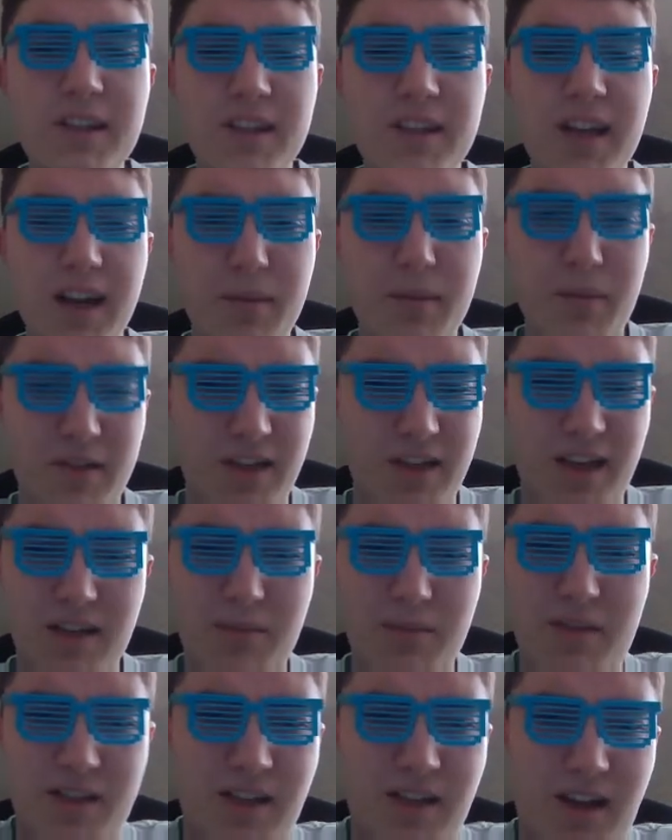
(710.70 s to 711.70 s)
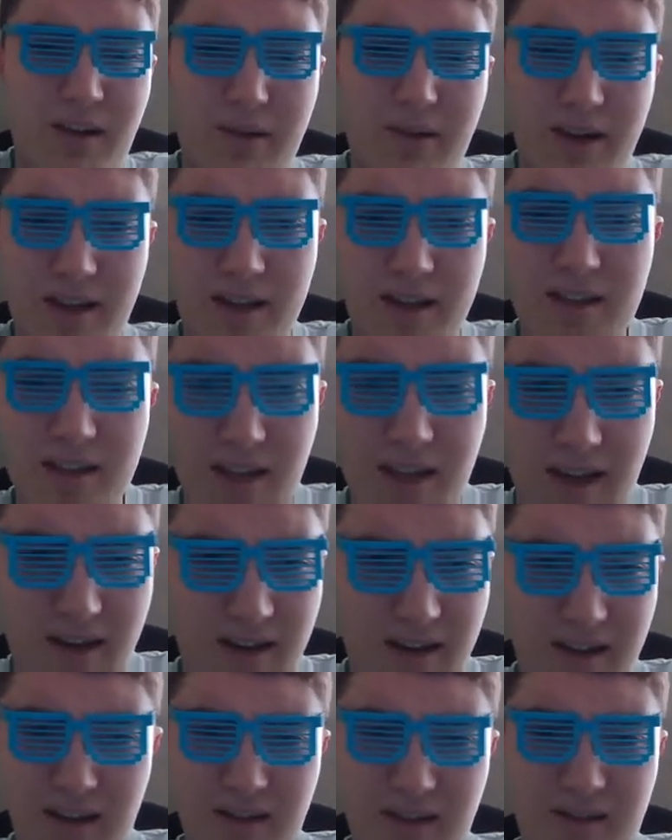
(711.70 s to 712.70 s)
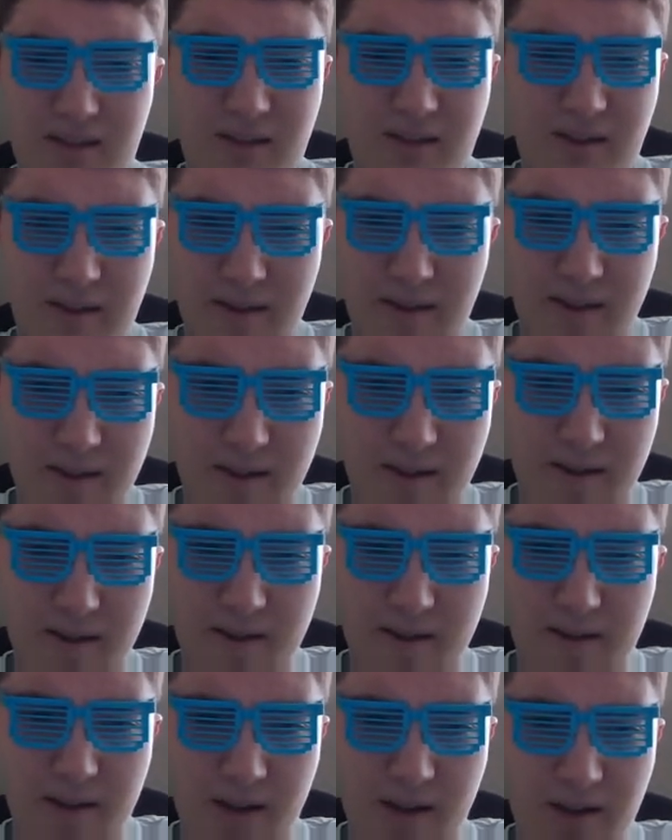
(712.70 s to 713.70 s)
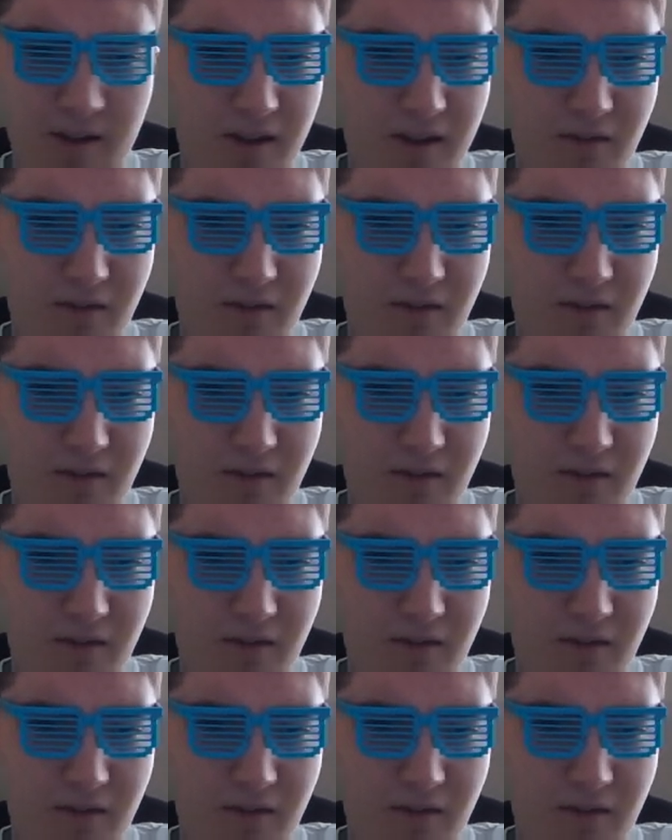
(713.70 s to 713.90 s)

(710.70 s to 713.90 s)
Santa pretend to be Santa when he is Santa? That's just